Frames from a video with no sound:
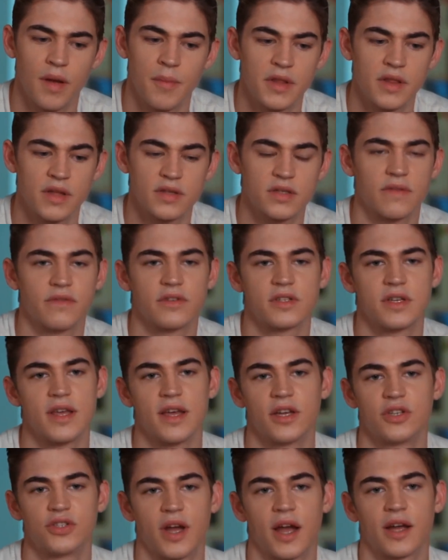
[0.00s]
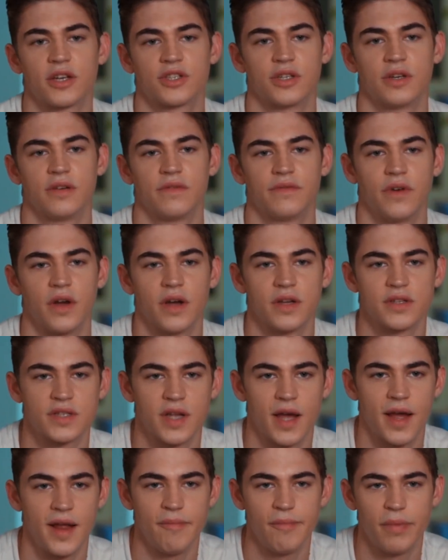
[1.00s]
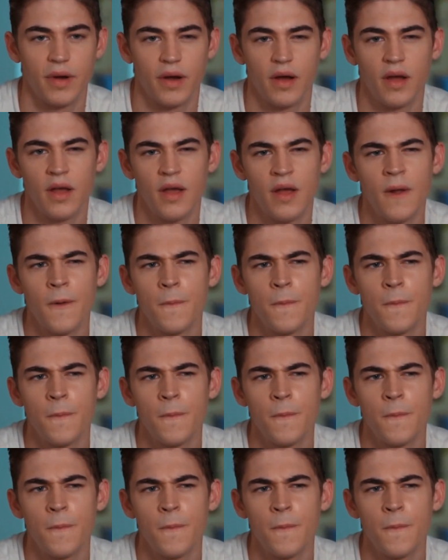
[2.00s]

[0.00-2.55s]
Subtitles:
I mean, there's obviously attraction at first sight, but